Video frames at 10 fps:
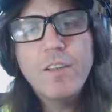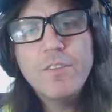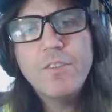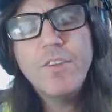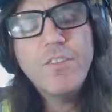Uh,
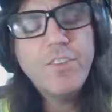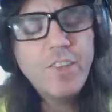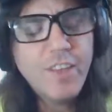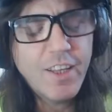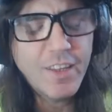did you ever see
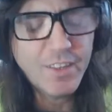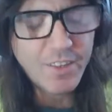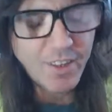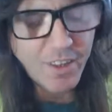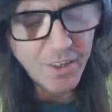the guy,
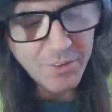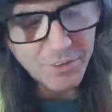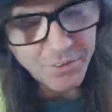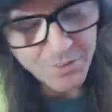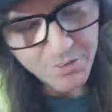like, I, I
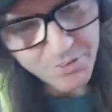used to,